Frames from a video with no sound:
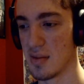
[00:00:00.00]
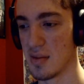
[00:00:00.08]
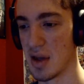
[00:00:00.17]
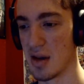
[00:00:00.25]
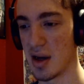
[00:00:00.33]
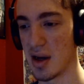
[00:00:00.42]

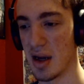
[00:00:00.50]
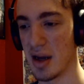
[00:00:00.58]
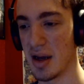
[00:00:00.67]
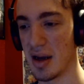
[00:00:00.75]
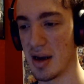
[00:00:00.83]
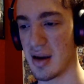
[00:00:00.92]
like
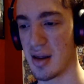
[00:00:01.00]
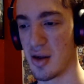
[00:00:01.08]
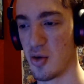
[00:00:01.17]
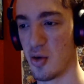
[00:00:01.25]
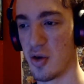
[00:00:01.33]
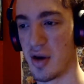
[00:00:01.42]
it's
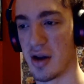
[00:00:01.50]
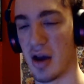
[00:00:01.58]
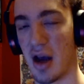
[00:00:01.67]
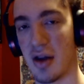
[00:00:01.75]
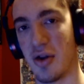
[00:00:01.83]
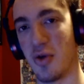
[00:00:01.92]
cool, and
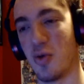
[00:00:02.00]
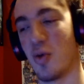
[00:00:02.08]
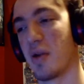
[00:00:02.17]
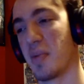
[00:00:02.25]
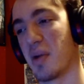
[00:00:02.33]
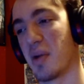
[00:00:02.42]
I do want
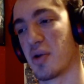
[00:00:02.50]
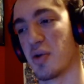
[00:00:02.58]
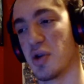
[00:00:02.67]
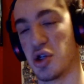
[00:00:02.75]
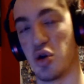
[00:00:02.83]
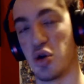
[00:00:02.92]
to be able to
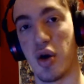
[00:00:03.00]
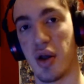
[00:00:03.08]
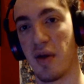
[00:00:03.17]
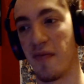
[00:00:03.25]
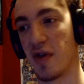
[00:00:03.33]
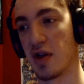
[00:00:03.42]
enjoy
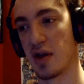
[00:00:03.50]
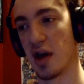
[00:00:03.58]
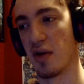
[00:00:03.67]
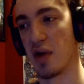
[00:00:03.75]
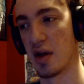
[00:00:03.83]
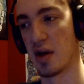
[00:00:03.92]
something like that,
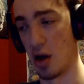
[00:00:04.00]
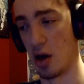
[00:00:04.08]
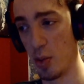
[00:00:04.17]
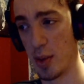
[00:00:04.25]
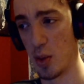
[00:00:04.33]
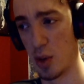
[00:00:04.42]
right? Like an
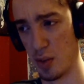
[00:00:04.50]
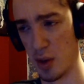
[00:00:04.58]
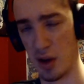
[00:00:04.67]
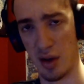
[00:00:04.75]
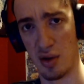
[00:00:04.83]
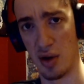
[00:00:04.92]
open world with
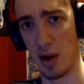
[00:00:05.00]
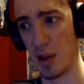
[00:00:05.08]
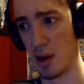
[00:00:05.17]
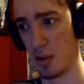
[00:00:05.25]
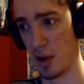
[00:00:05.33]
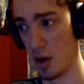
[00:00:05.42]
zero game
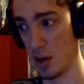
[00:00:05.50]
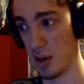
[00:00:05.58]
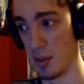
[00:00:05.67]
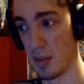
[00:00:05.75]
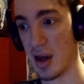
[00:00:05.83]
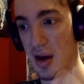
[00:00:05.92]
sounds awesome,
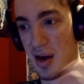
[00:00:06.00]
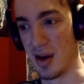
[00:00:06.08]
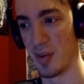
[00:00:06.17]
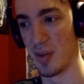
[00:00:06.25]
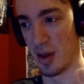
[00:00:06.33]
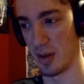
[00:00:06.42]

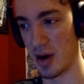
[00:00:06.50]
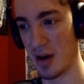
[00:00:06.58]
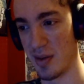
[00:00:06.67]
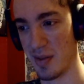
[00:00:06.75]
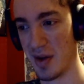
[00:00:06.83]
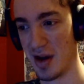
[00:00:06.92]
but it's the
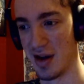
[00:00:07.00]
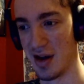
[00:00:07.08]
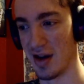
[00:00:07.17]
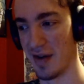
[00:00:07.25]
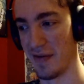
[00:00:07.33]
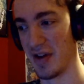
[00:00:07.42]
problem
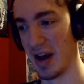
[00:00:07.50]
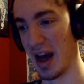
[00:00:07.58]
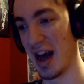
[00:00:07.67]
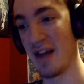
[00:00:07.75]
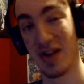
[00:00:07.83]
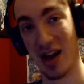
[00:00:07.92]
of you
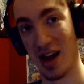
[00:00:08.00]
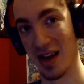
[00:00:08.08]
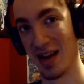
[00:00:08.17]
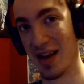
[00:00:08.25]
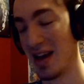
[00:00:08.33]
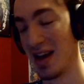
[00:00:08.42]
advertise
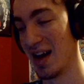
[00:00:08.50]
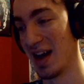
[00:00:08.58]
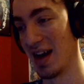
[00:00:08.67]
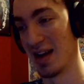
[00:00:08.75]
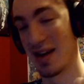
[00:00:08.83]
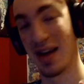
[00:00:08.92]
it
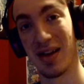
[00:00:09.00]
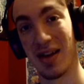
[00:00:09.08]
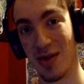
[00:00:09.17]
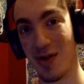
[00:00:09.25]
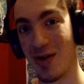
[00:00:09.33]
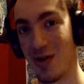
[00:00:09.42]
and it doesn't
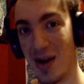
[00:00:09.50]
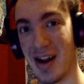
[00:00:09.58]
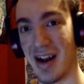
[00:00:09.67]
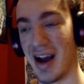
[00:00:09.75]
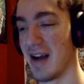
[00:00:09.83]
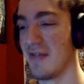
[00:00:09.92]
look great.
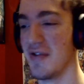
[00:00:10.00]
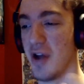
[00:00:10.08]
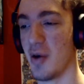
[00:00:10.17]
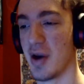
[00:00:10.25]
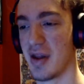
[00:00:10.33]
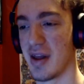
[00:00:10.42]
I have
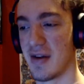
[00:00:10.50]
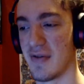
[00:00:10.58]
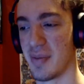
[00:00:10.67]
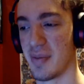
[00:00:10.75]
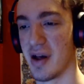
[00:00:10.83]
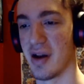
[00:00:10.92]
no incentive to
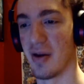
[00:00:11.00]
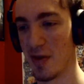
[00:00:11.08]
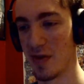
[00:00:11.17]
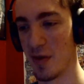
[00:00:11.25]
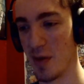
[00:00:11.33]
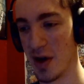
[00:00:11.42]
play it
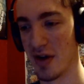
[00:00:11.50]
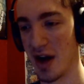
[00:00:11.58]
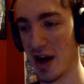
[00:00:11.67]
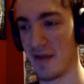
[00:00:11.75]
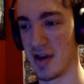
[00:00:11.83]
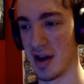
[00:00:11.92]
with the way you're
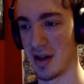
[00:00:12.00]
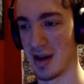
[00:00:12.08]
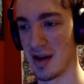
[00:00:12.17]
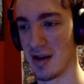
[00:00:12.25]
advertising it.